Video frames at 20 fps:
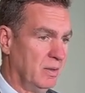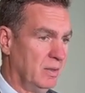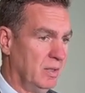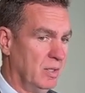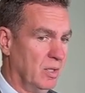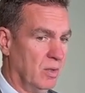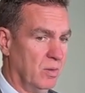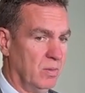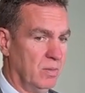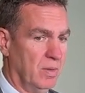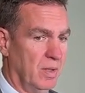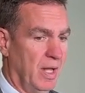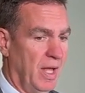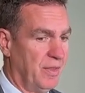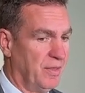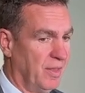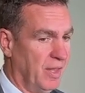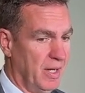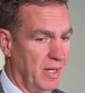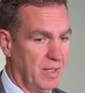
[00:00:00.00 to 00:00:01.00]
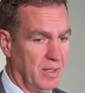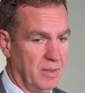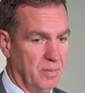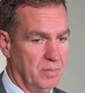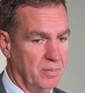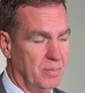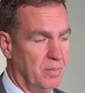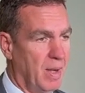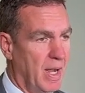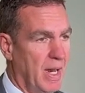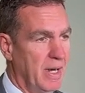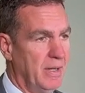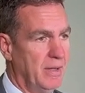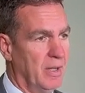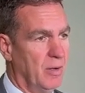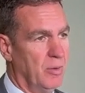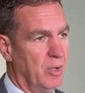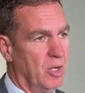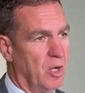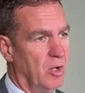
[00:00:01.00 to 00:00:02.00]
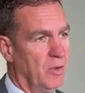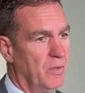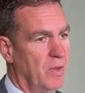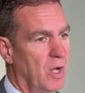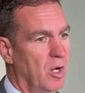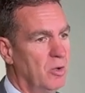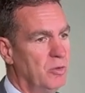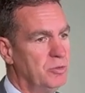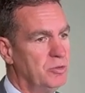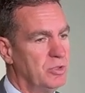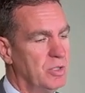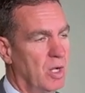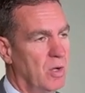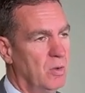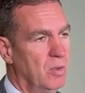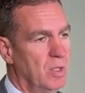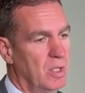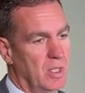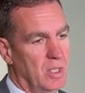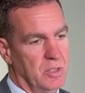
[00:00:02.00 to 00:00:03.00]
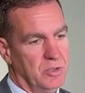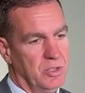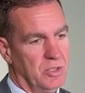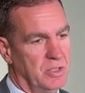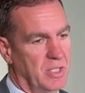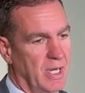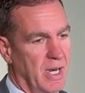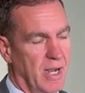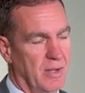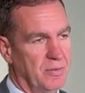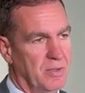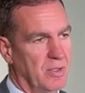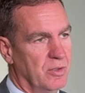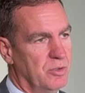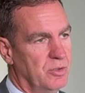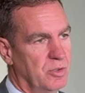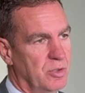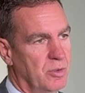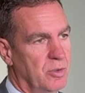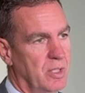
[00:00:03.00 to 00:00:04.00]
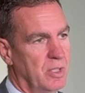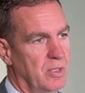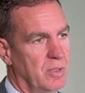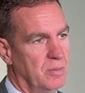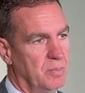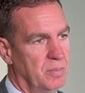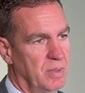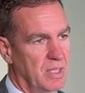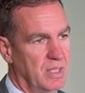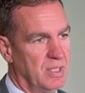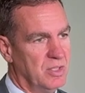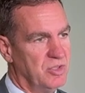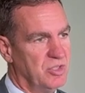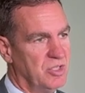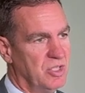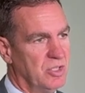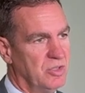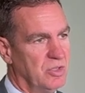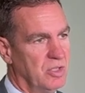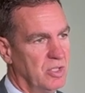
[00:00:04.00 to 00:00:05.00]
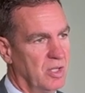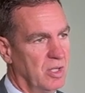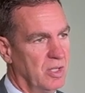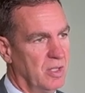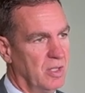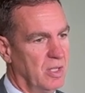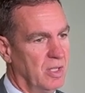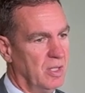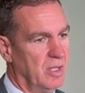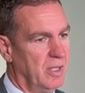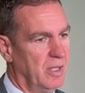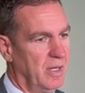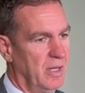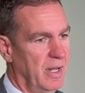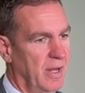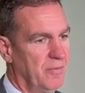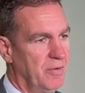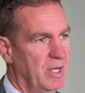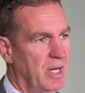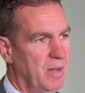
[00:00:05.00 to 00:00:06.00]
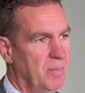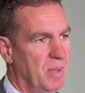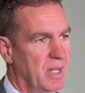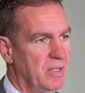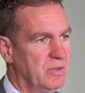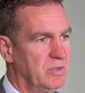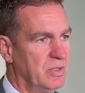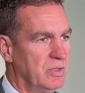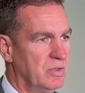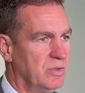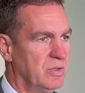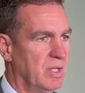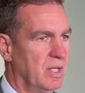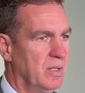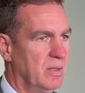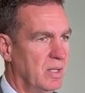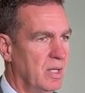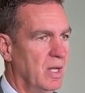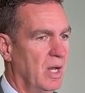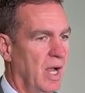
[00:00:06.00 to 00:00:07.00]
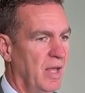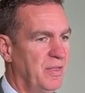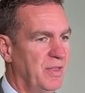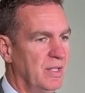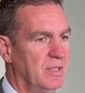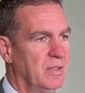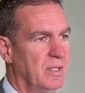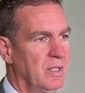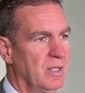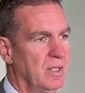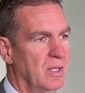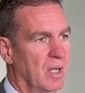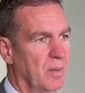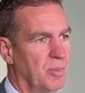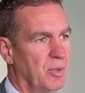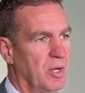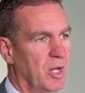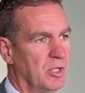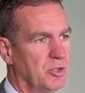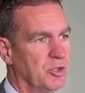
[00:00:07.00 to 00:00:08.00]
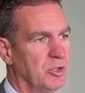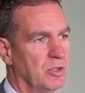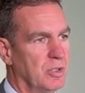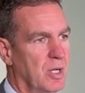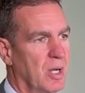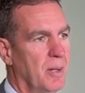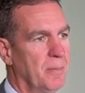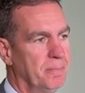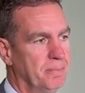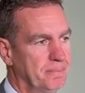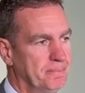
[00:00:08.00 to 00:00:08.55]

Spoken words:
you know, athletic body that we all know. So just get out there and do it. Be consistent on an everyday basis. And I think the production will come.